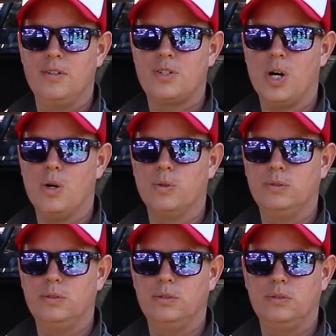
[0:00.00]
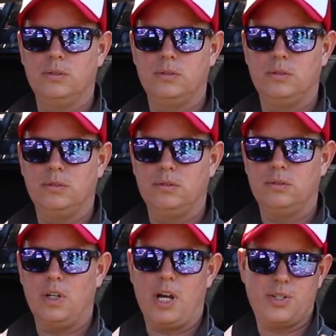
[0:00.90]
So
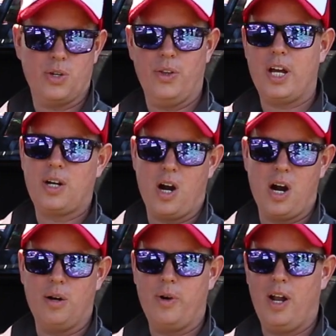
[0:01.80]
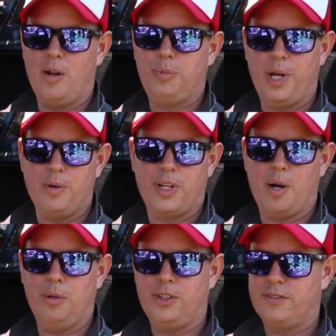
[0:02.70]
I sold that car, went on, played with a
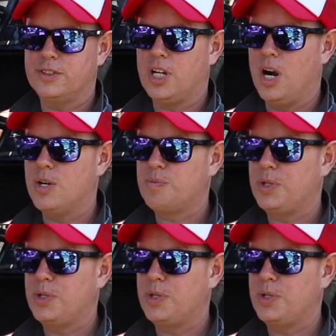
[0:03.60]
couple of different cars,